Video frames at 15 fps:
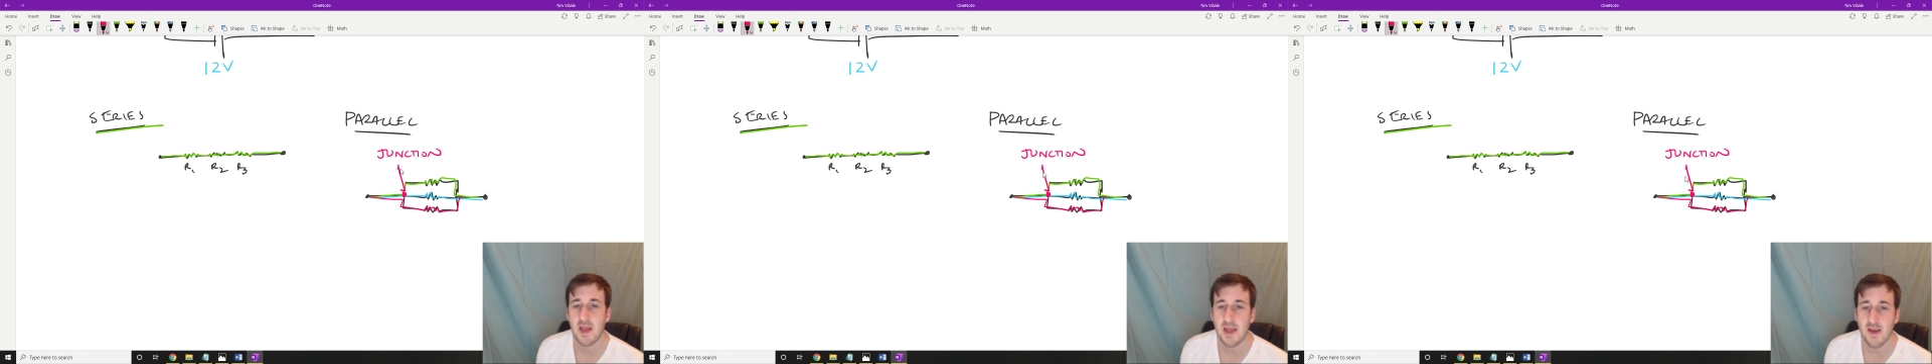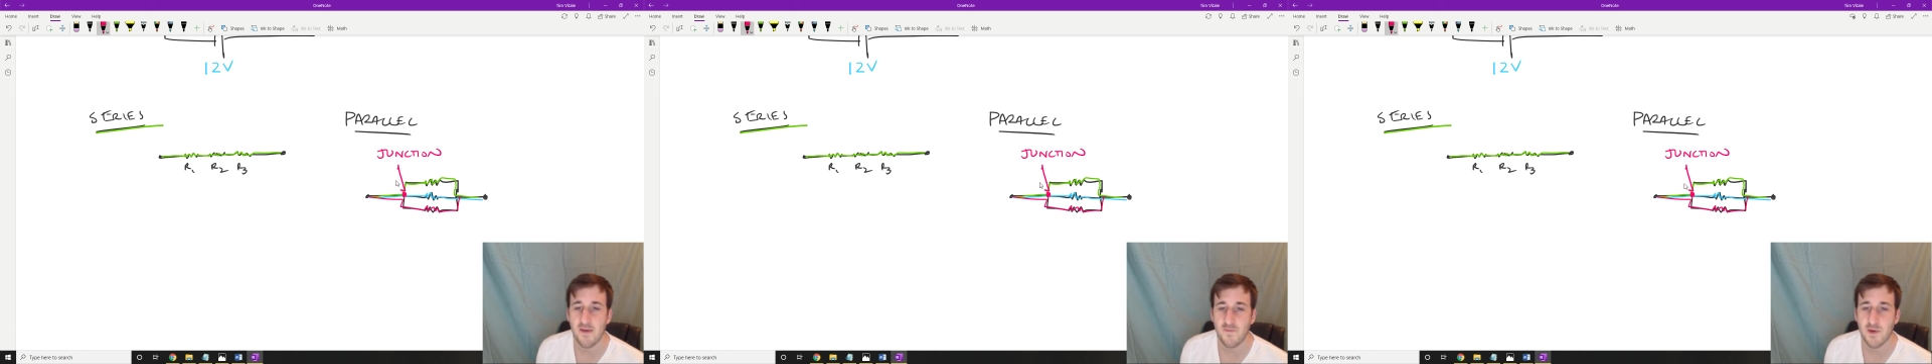
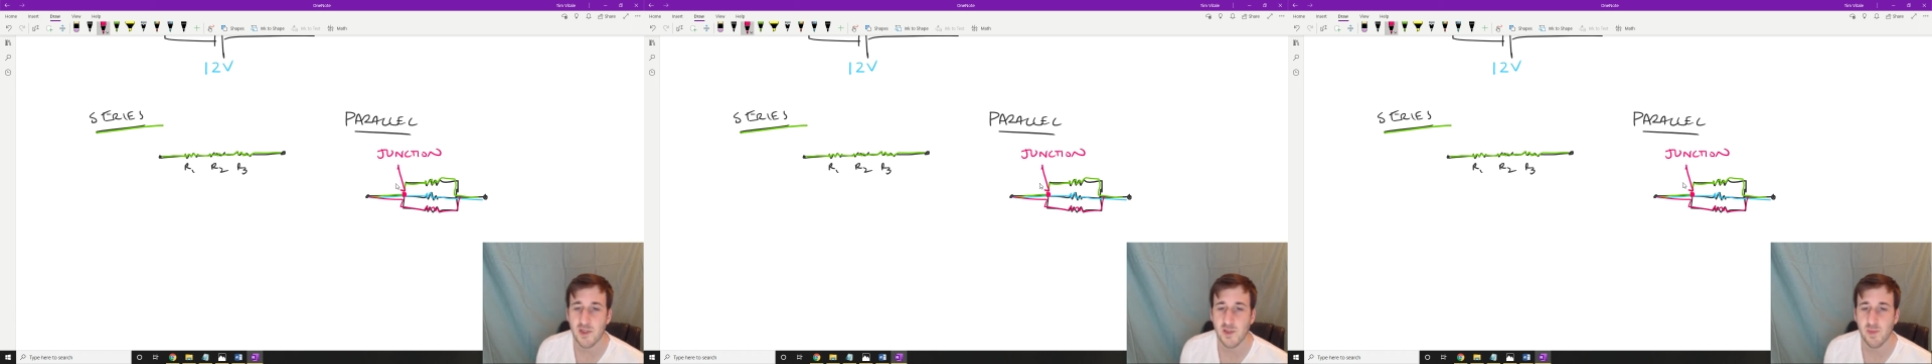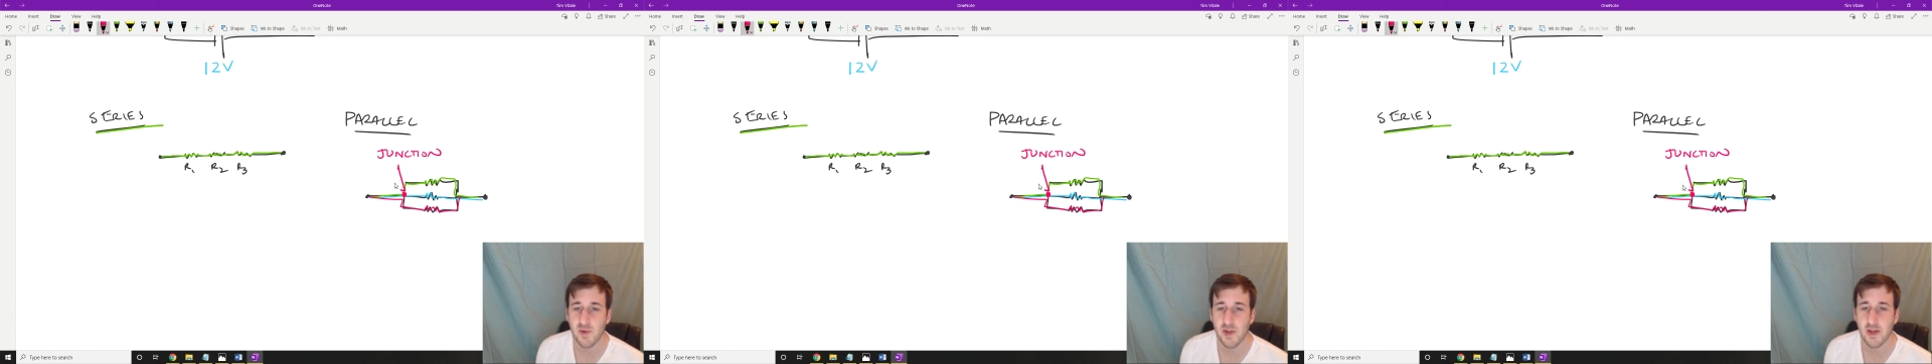If you're
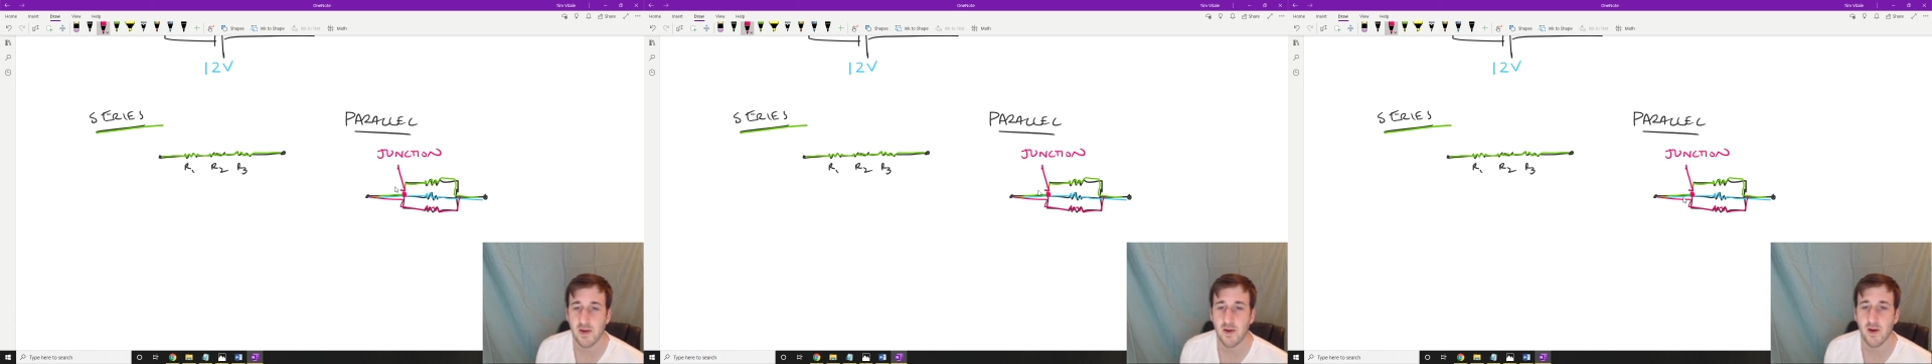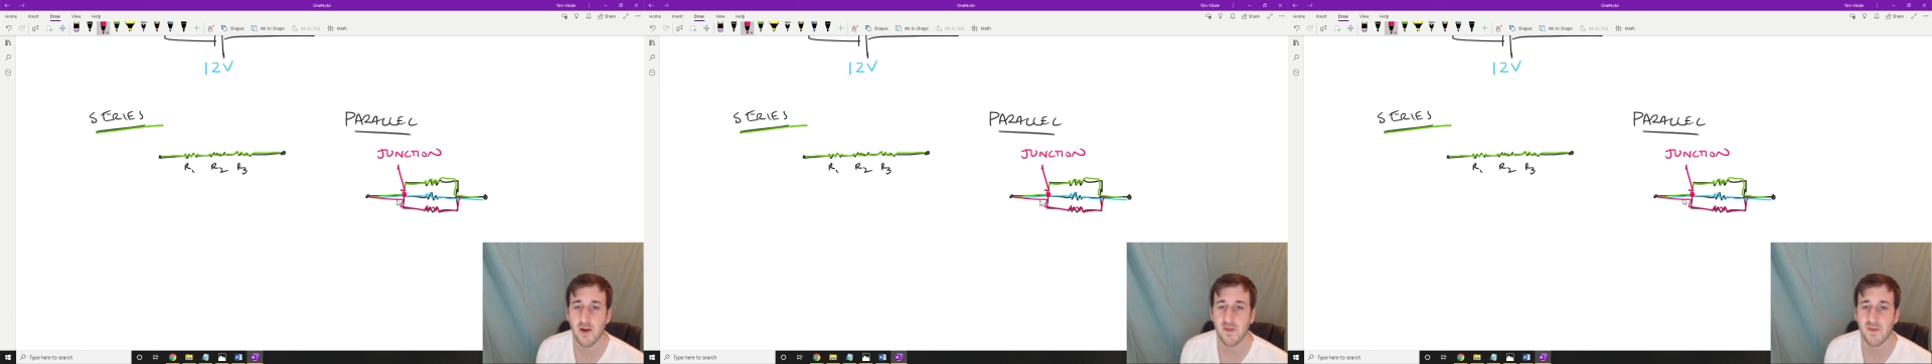splitting
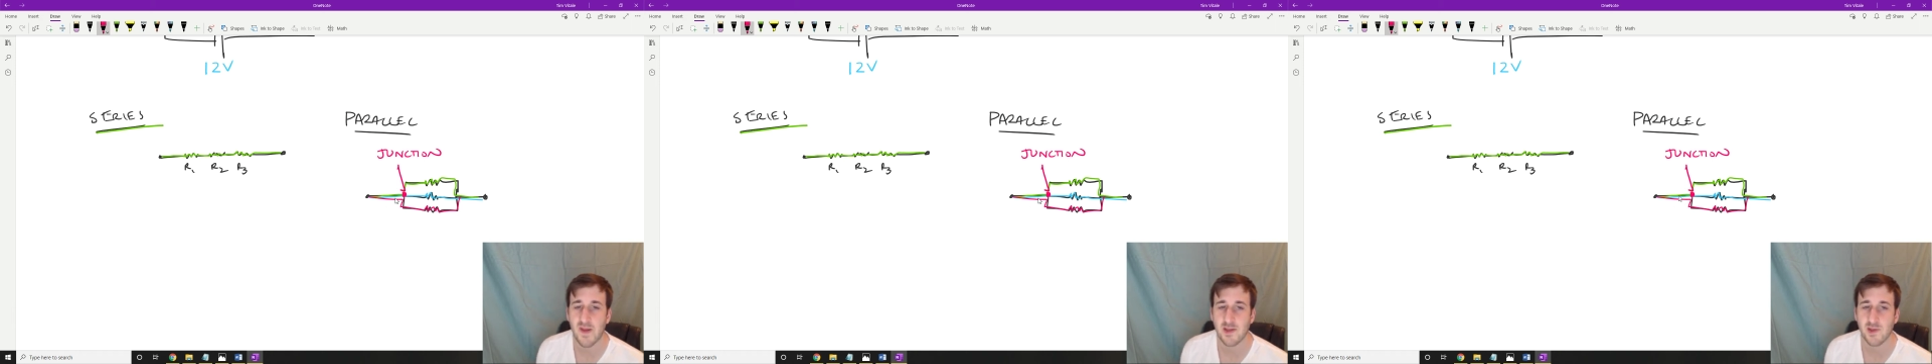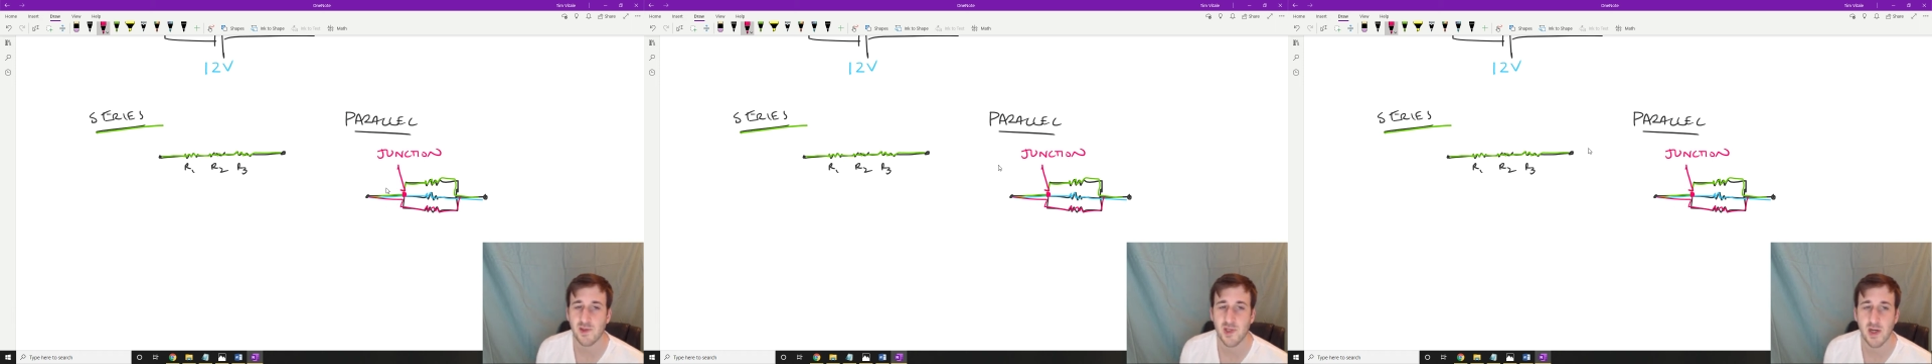current,
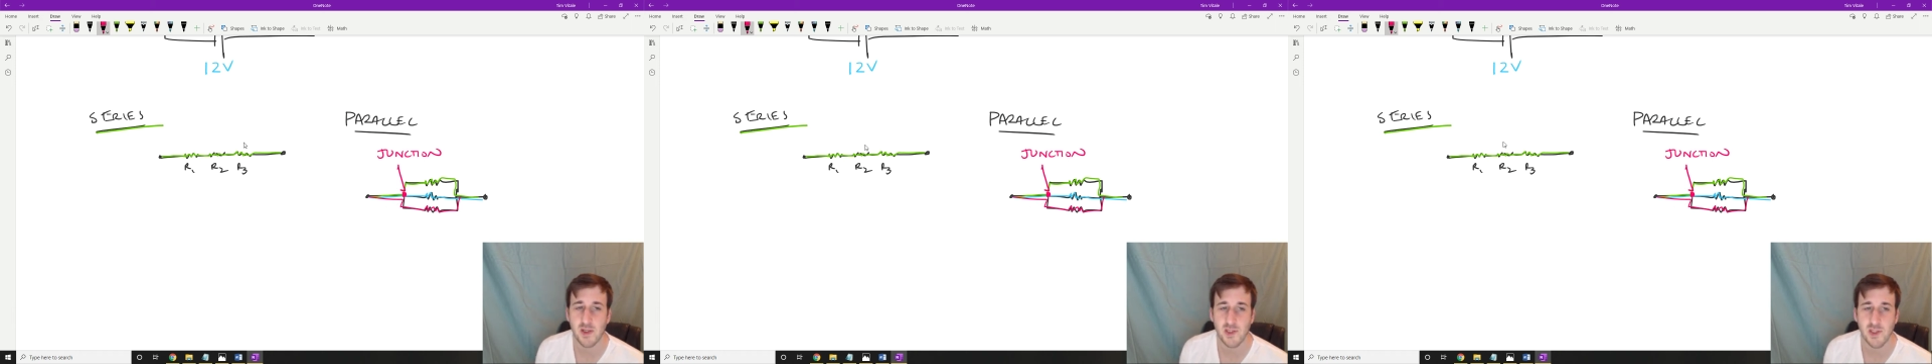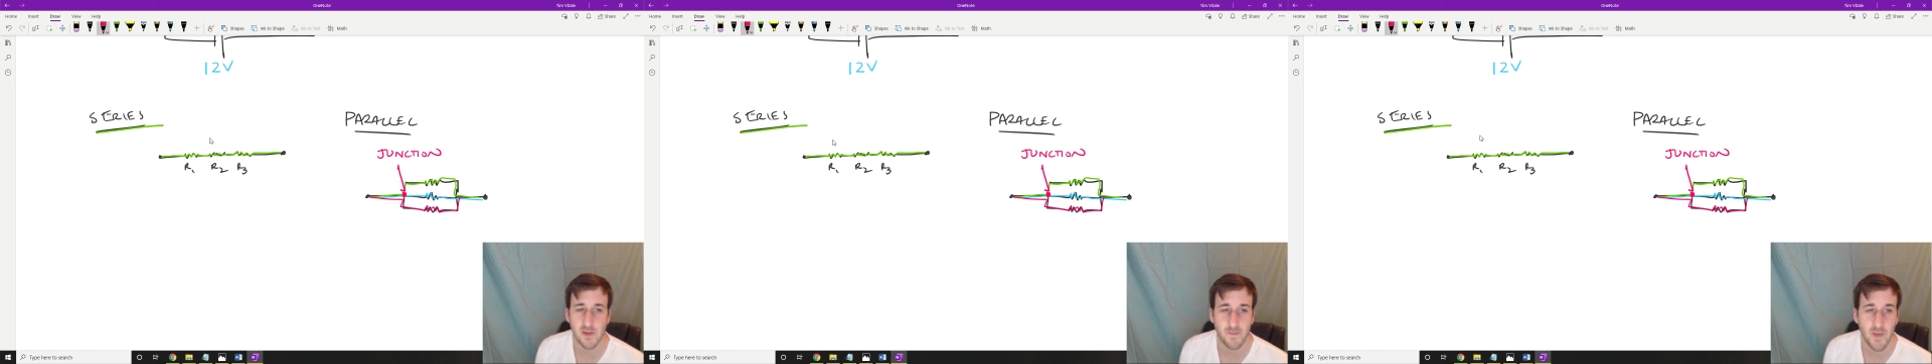that's a
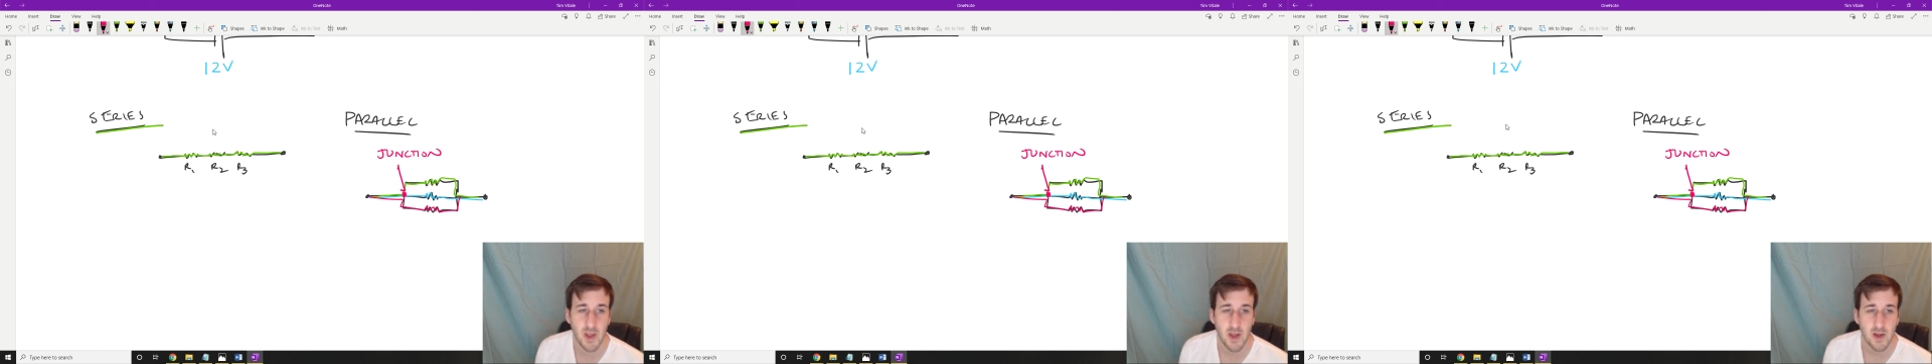junction.